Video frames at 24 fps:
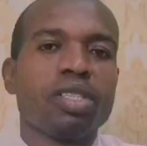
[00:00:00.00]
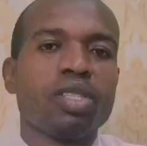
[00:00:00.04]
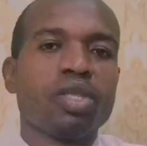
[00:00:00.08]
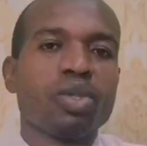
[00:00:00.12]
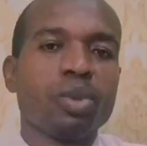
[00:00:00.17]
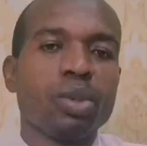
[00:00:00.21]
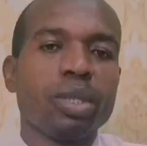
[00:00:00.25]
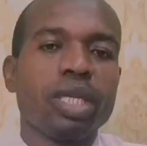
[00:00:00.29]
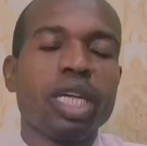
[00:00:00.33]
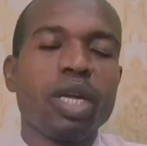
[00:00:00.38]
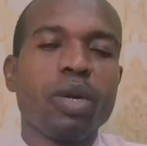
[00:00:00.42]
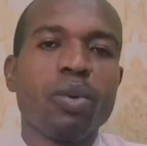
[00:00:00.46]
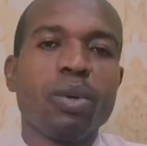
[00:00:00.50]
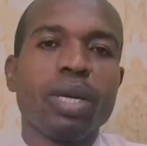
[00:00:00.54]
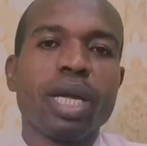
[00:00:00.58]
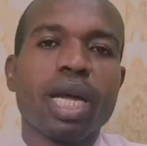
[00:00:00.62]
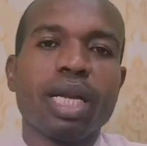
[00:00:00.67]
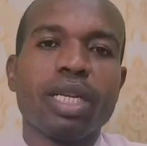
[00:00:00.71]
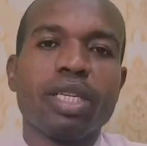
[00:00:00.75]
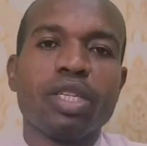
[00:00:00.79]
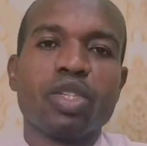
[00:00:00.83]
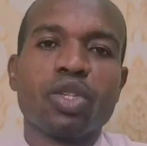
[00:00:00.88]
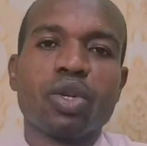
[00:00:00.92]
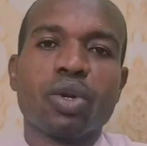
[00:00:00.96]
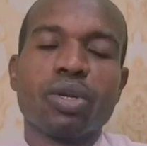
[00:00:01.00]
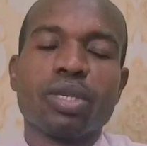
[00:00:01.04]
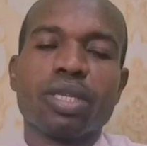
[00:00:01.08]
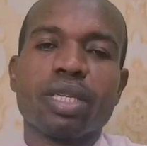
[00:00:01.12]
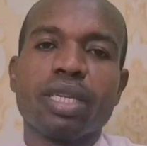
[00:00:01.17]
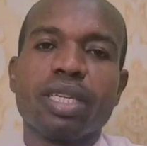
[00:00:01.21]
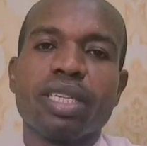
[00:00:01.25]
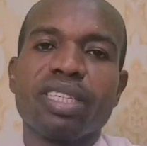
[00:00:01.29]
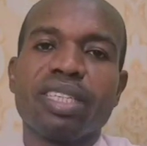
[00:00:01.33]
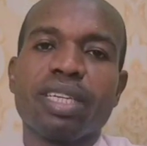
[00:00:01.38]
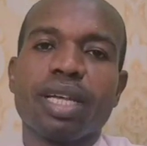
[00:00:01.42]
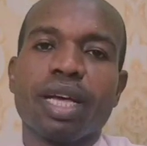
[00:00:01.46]
Today we are
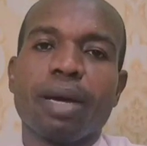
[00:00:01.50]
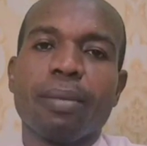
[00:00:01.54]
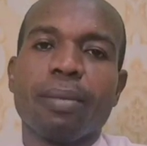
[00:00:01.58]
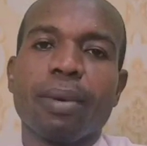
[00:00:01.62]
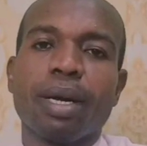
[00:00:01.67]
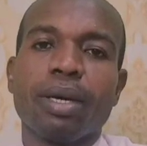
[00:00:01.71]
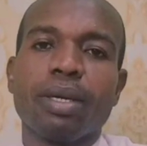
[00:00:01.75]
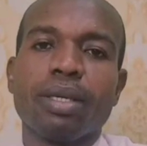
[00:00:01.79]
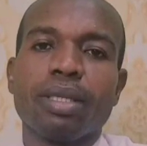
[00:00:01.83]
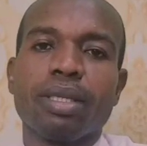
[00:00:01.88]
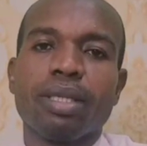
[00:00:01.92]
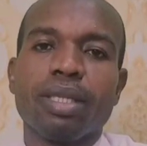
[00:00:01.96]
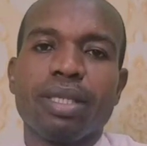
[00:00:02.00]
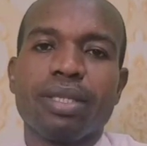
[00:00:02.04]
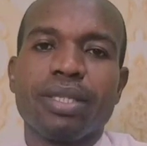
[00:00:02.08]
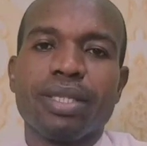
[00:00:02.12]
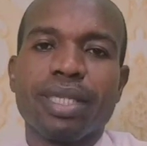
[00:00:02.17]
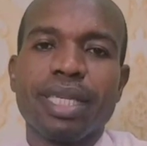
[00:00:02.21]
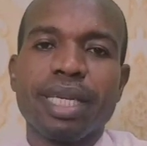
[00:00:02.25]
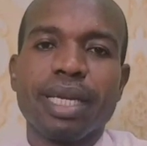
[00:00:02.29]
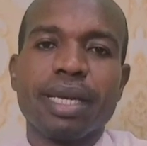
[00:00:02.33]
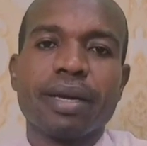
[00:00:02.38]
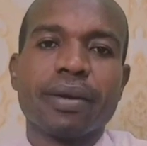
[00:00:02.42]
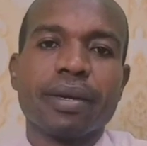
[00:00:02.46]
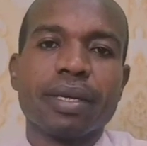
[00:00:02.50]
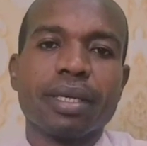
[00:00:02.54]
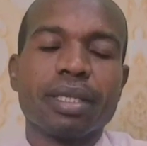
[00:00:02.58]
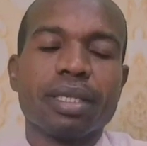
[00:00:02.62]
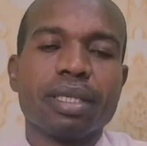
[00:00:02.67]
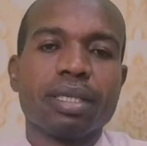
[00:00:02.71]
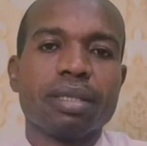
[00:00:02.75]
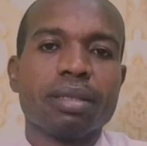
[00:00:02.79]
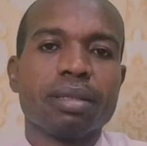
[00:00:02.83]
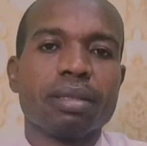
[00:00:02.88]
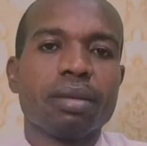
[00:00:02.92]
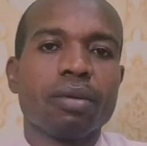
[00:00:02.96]
discussing about the
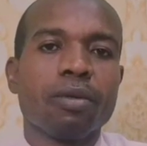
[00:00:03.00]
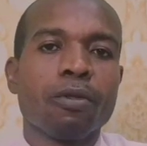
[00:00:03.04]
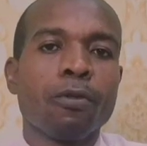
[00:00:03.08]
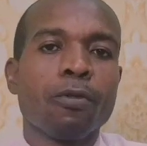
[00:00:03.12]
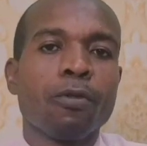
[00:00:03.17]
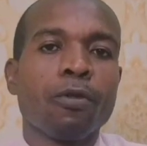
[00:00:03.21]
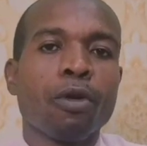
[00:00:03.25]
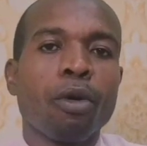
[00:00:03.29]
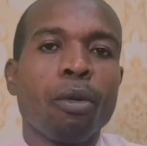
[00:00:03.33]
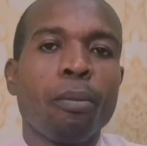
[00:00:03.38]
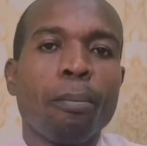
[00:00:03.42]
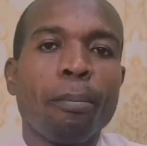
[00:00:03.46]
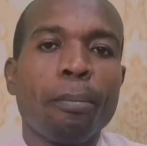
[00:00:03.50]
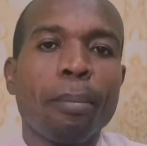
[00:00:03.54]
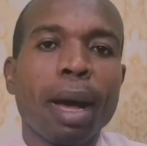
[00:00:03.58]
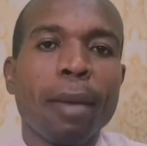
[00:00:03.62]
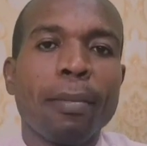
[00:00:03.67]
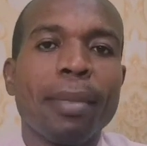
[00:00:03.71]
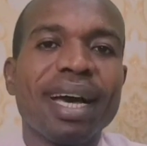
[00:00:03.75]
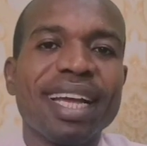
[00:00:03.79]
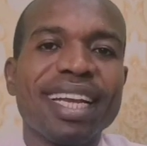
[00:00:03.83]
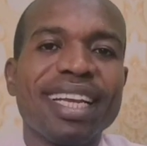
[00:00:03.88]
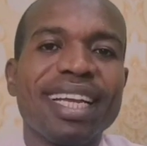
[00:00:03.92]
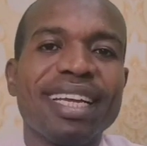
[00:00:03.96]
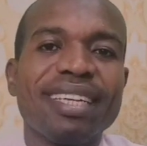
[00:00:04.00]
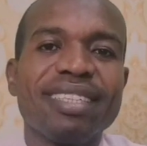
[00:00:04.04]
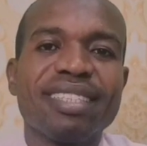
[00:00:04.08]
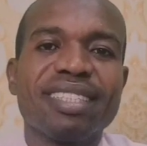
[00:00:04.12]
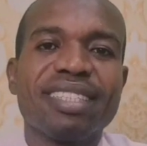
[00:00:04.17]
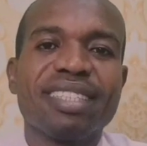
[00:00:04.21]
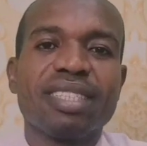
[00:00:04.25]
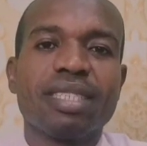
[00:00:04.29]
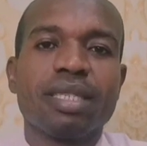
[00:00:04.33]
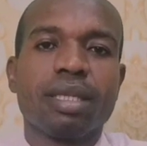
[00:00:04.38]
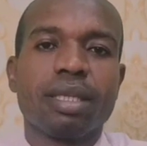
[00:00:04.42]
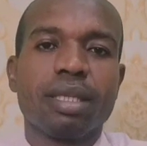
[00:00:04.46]
secret for
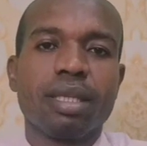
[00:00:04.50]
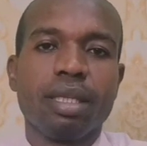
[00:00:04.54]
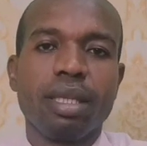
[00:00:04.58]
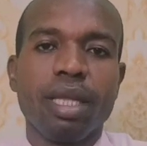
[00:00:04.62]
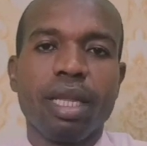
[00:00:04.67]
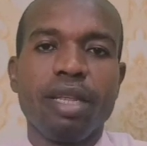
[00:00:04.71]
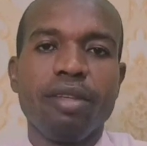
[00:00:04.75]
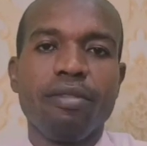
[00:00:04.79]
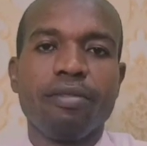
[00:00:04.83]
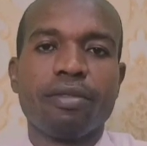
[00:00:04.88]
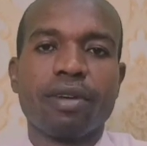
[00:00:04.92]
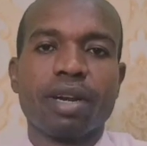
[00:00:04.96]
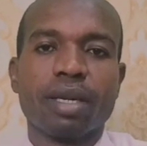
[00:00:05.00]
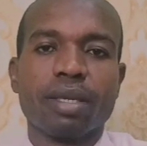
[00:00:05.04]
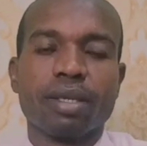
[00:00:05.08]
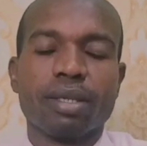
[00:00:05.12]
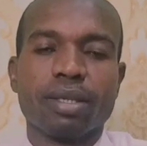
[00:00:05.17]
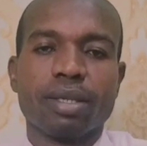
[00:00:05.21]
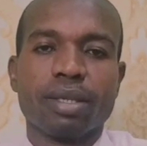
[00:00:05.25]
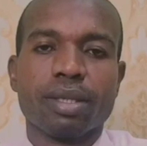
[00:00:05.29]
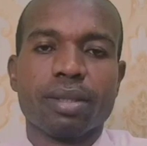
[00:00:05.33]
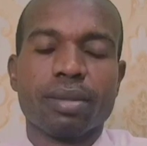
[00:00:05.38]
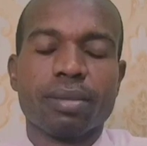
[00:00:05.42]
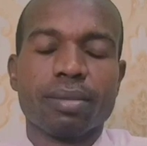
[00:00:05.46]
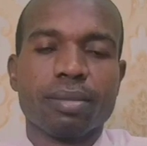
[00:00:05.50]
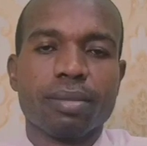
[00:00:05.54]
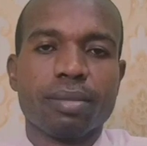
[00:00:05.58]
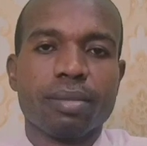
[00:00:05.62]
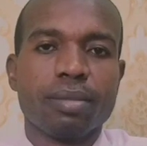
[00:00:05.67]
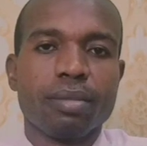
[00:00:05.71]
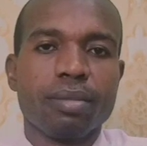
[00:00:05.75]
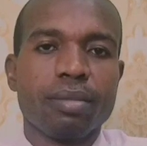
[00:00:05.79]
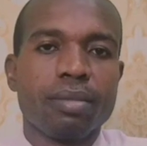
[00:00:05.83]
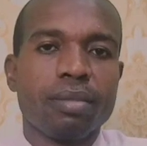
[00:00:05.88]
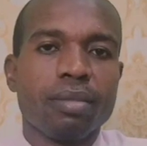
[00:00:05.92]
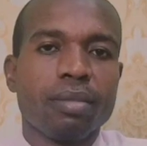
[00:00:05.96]
permanent deliverance.
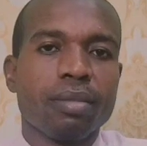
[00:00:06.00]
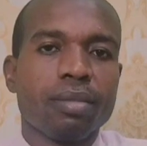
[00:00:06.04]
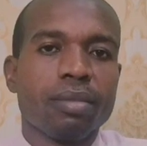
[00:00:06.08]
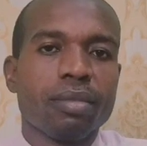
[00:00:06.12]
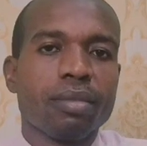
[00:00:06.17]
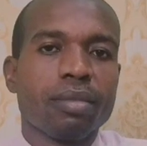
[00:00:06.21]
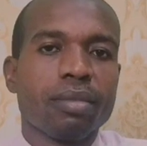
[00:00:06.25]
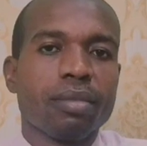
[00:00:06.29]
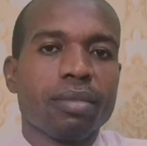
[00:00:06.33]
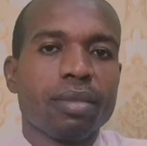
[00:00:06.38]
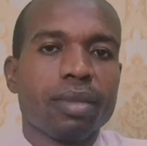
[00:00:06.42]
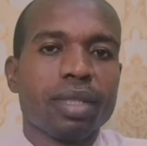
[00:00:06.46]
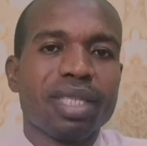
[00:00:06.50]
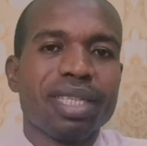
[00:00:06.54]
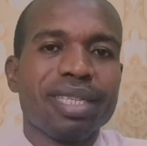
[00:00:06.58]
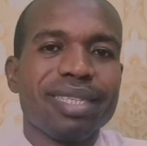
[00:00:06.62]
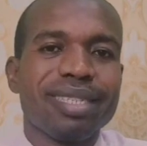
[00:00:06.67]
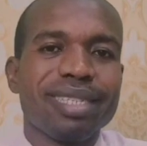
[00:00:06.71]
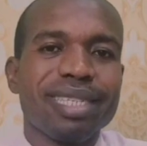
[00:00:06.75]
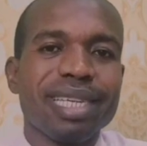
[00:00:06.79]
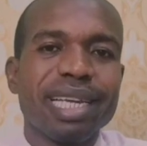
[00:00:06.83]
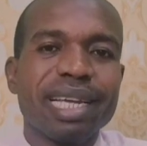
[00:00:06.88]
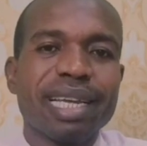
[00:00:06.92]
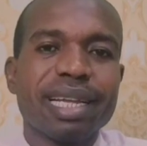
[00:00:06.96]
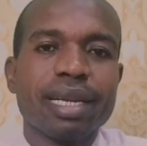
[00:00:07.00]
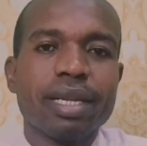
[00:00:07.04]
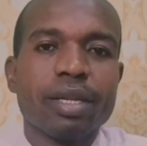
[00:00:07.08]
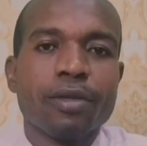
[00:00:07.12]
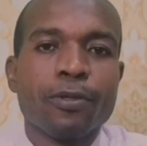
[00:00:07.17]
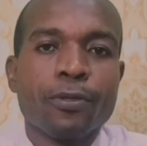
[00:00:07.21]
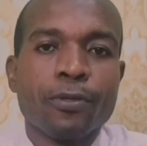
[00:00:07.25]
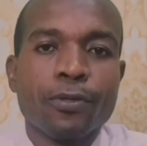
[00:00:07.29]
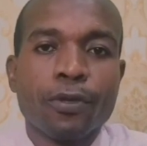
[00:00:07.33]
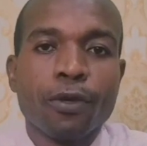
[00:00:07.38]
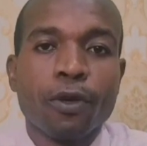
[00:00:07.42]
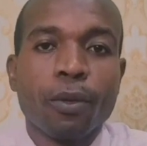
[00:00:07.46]
The
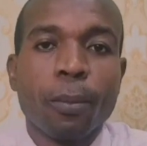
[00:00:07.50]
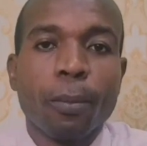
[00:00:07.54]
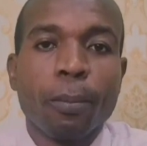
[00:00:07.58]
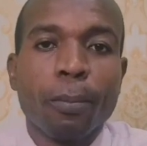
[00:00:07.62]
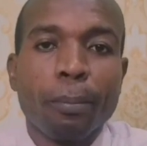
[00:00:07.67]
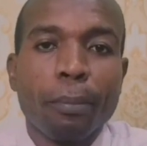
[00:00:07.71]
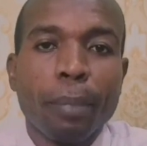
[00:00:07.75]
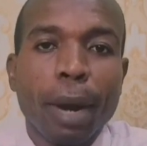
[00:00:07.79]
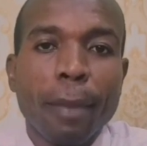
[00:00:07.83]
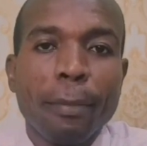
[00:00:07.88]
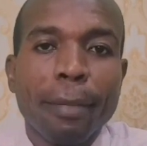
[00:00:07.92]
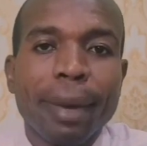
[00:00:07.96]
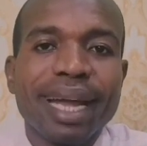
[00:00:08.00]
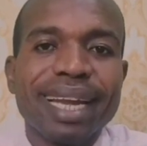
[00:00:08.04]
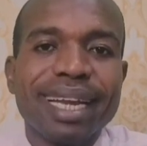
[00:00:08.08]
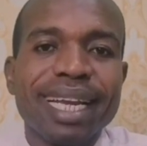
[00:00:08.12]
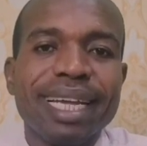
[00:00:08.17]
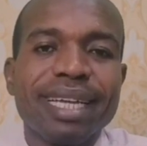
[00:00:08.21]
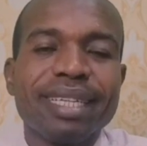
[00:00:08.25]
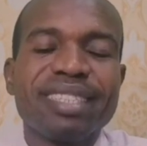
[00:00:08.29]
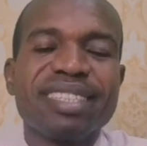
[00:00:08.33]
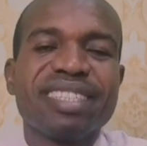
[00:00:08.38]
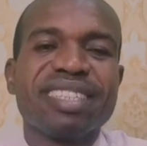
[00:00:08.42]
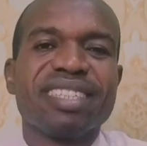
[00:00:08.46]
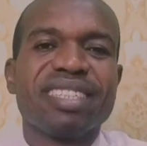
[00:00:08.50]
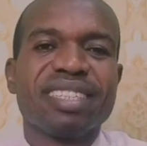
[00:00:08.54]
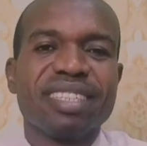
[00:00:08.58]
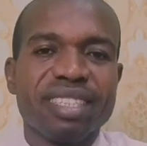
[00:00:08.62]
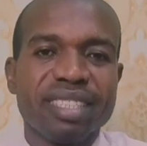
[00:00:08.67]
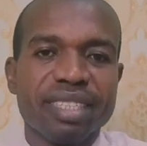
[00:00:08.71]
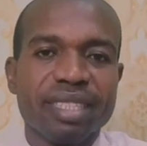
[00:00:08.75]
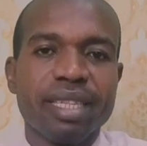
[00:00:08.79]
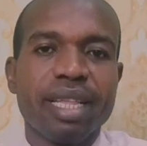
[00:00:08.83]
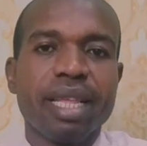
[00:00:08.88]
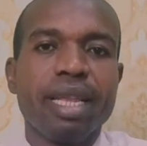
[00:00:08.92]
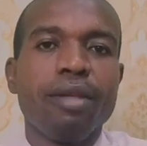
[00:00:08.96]
secret for permanent
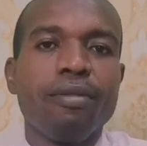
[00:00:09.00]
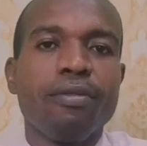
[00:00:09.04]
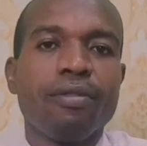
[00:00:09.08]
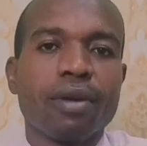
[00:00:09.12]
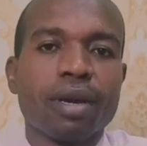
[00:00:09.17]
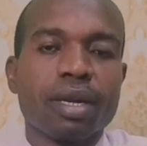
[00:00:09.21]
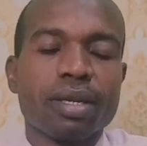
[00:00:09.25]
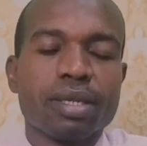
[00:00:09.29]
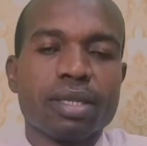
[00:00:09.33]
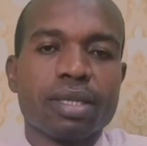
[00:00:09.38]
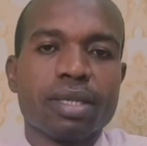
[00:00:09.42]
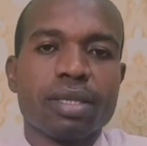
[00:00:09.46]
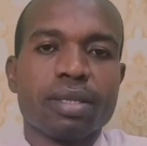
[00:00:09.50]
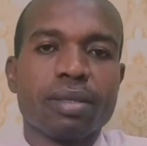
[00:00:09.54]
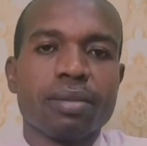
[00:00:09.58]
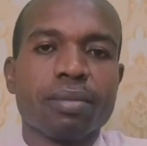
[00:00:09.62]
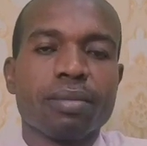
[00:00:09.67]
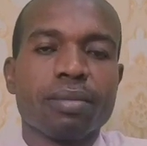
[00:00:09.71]
deliverance.